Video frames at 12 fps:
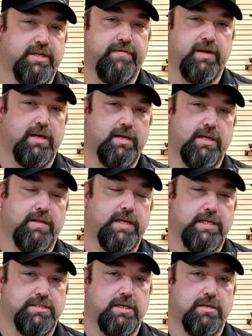If you got a
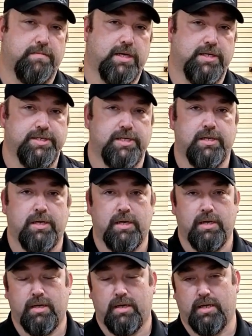$10,000 budget
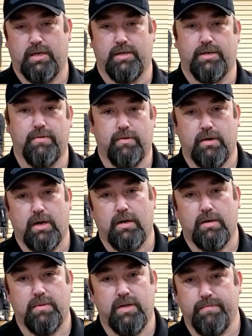and a
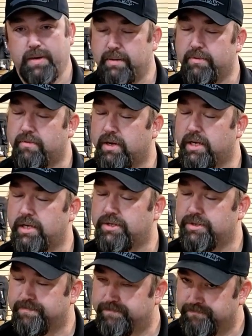$200 a month payment
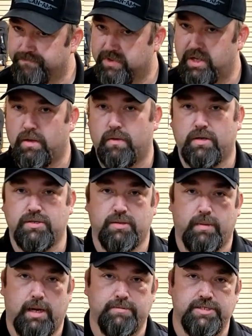range, there's
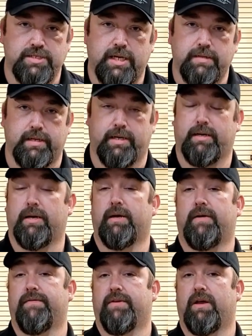some options out there.
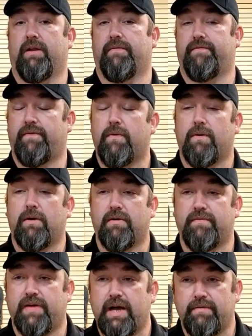You got a
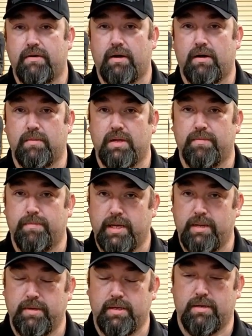$400 and $500 a month
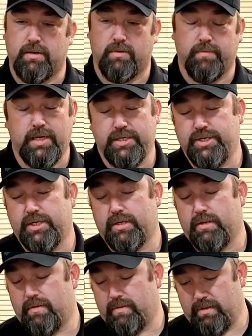payment or budget,
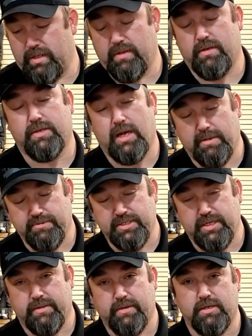then there's
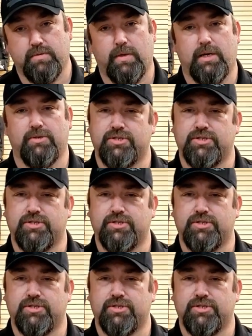options out there as well.